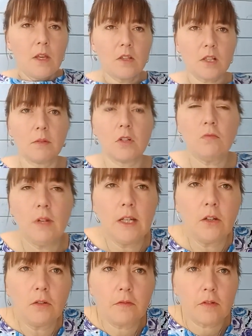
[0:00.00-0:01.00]
So it's really
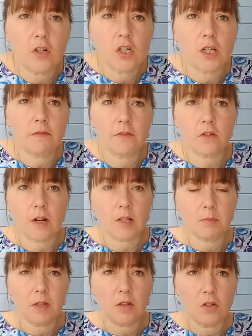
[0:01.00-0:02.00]
good for a shift dress,
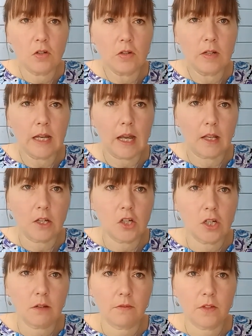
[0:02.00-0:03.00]
because you can get a
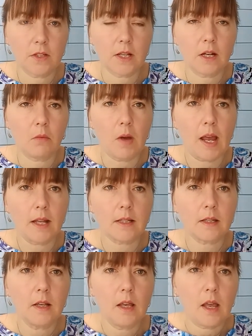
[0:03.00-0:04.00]
shift silhouette
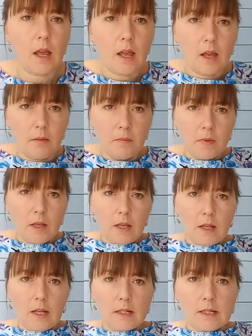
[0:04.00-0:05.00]
um,
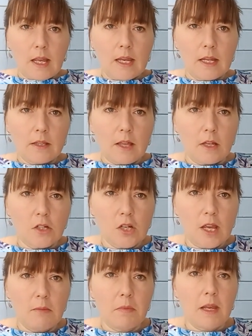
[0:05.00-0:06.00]
and take that
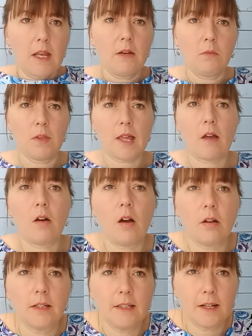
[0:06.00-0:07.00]
shape in without
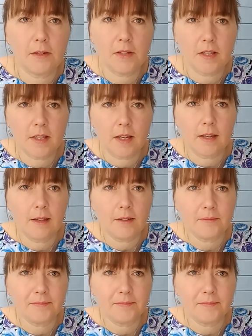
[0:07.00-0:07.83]
hardly noticing.